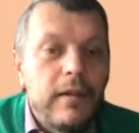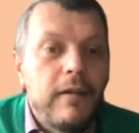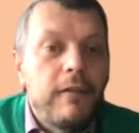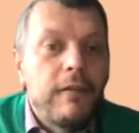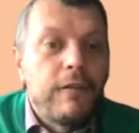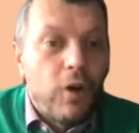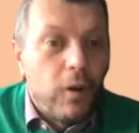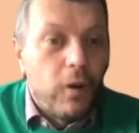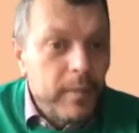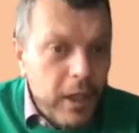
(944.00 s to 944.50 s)

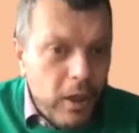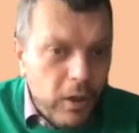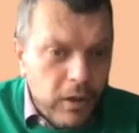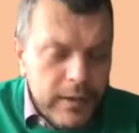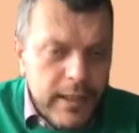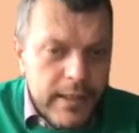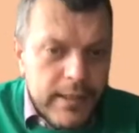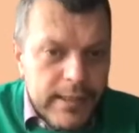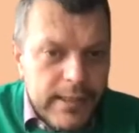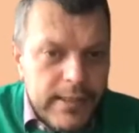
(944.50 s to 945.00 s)
from the
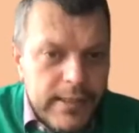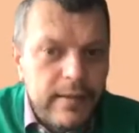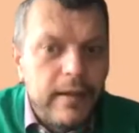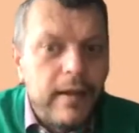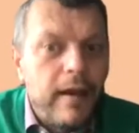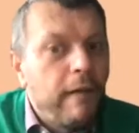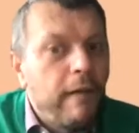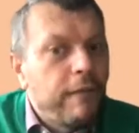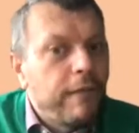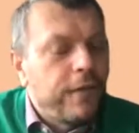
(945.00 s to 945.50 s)
audience,
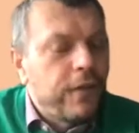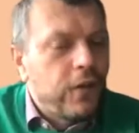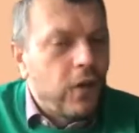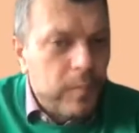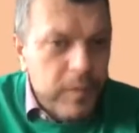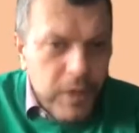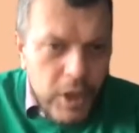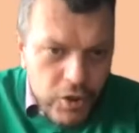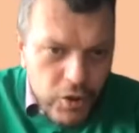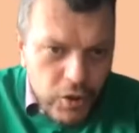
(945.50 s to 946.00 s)

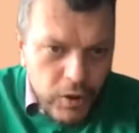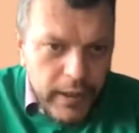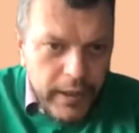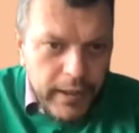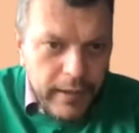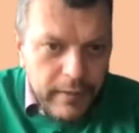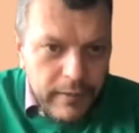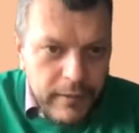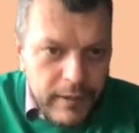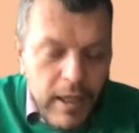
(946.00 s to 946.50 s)
from the
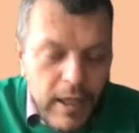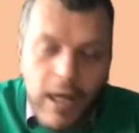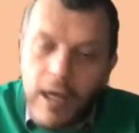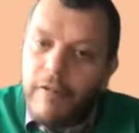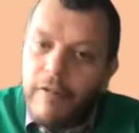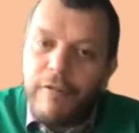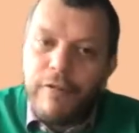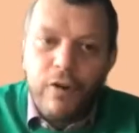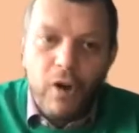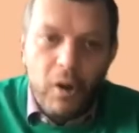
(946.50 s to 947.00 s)
jury,
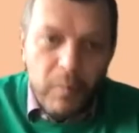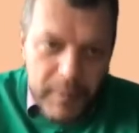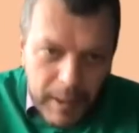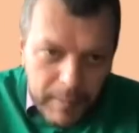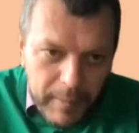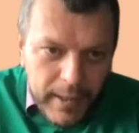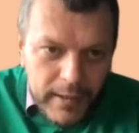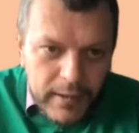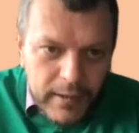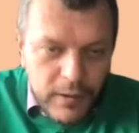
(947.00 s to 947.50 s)
from the
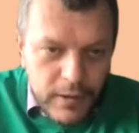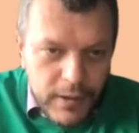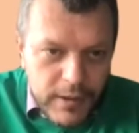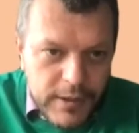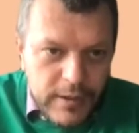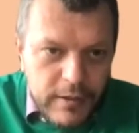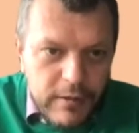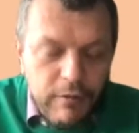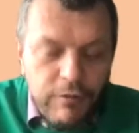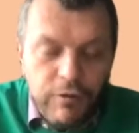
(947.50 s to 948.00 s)

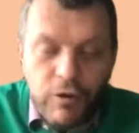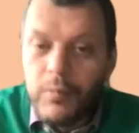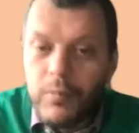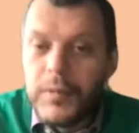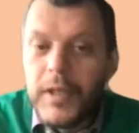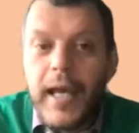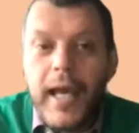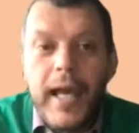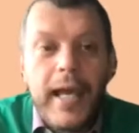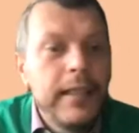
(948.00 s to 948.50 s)
mentors, from
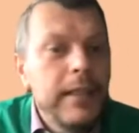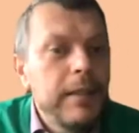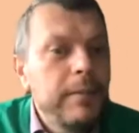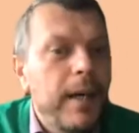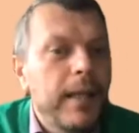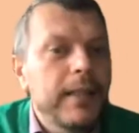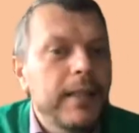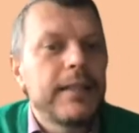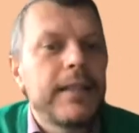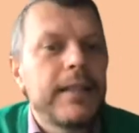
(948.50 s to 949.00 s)

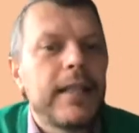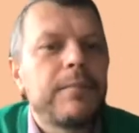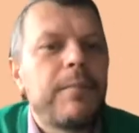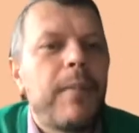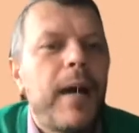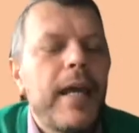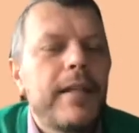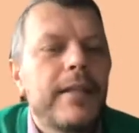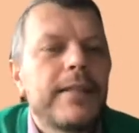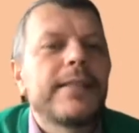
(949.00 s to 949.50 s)
anybody that
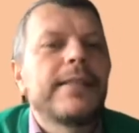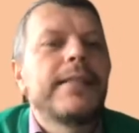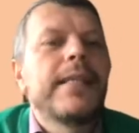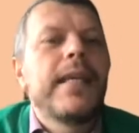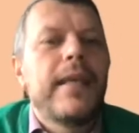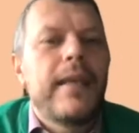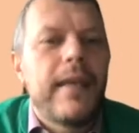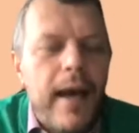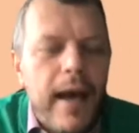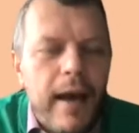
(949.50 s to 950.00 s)
might
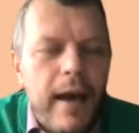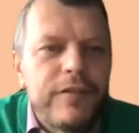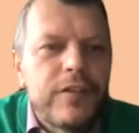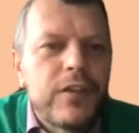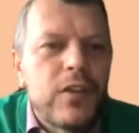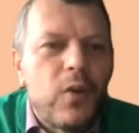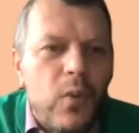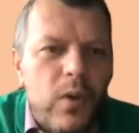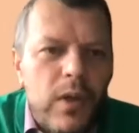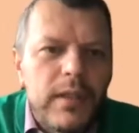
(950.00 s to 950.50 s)
see
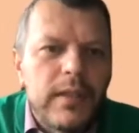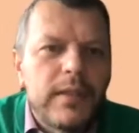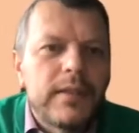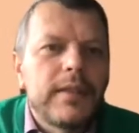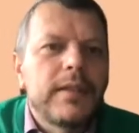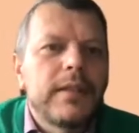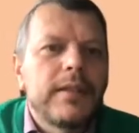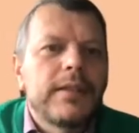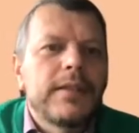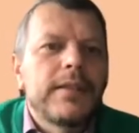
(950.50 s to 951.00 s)

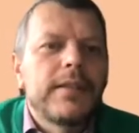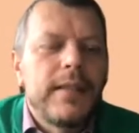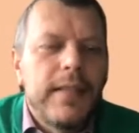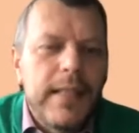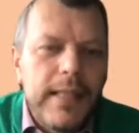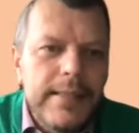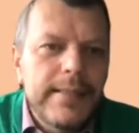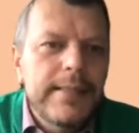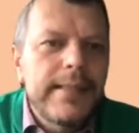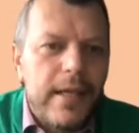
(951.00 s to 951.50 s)
afterwards
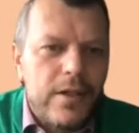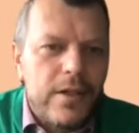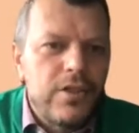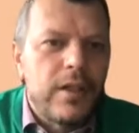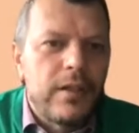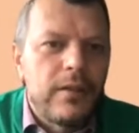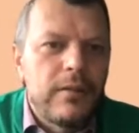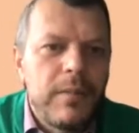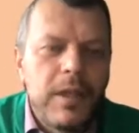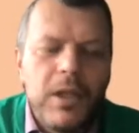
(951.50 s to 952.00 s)
this
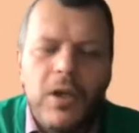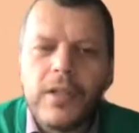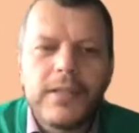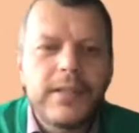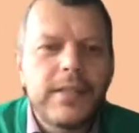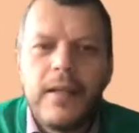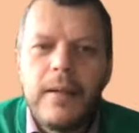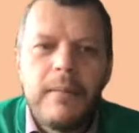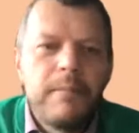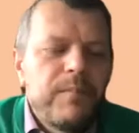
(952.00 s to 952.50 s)
session,
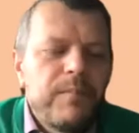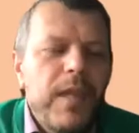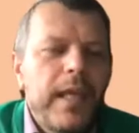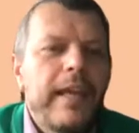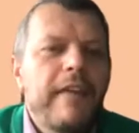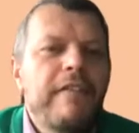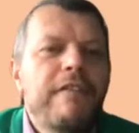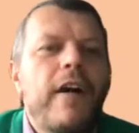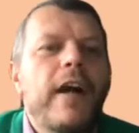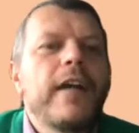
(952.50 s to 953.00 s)
because they
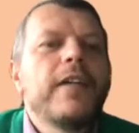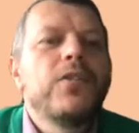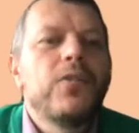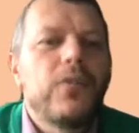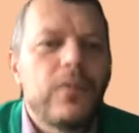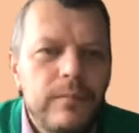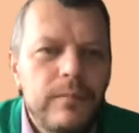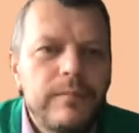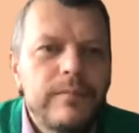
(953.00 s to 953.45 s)
can find you.